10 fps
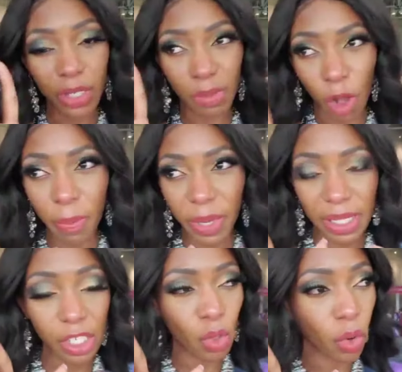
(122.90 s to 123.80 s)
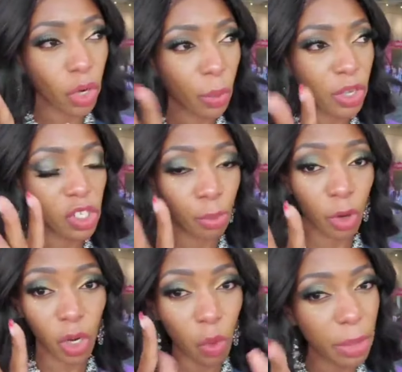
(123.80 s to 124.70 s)
a small business owner, when you
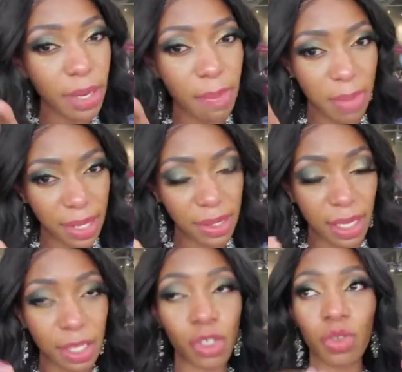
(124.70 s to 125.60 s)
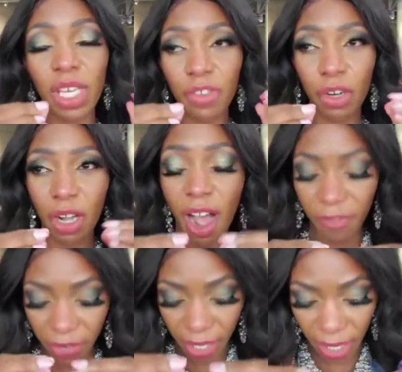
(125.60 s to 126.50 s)
support a woman in business, you give her
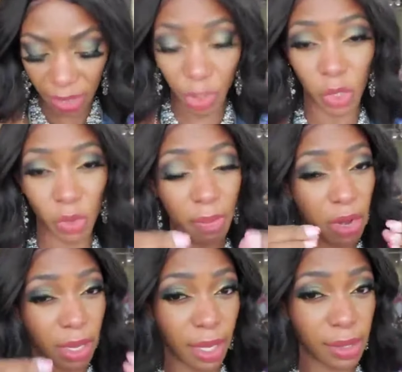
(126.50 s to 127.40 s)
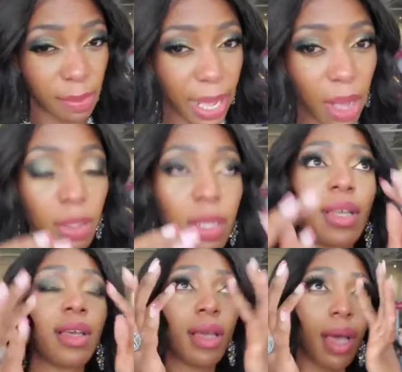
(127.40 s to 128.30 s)
confidence, which is what Mary Kay is about.
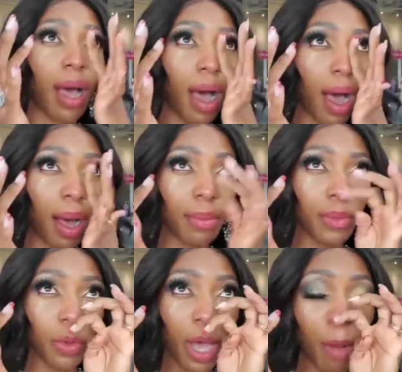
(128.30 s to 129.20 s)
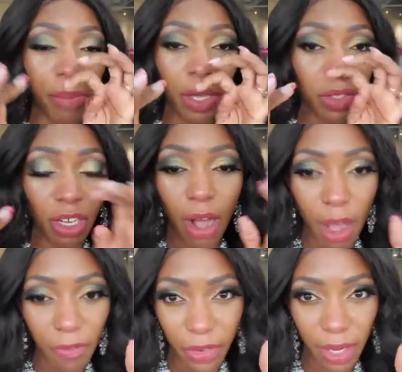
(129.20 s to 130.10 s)
Um, you help build her
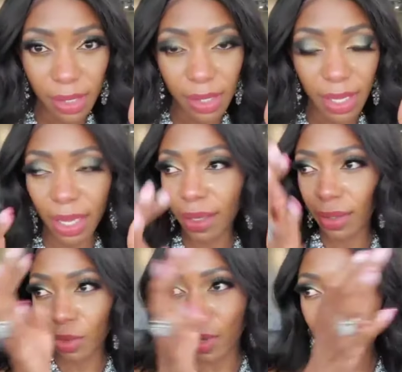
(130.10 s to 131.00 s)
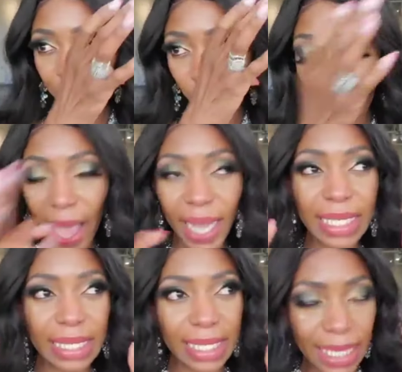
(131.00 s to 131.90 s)
confidence. Like you have no
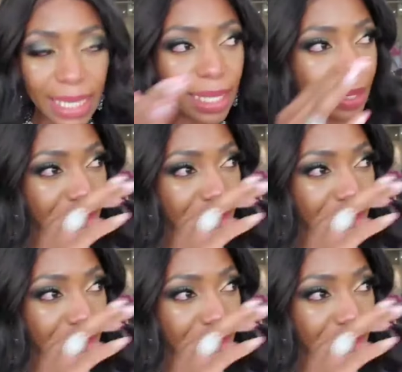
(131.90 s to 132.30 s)
idea,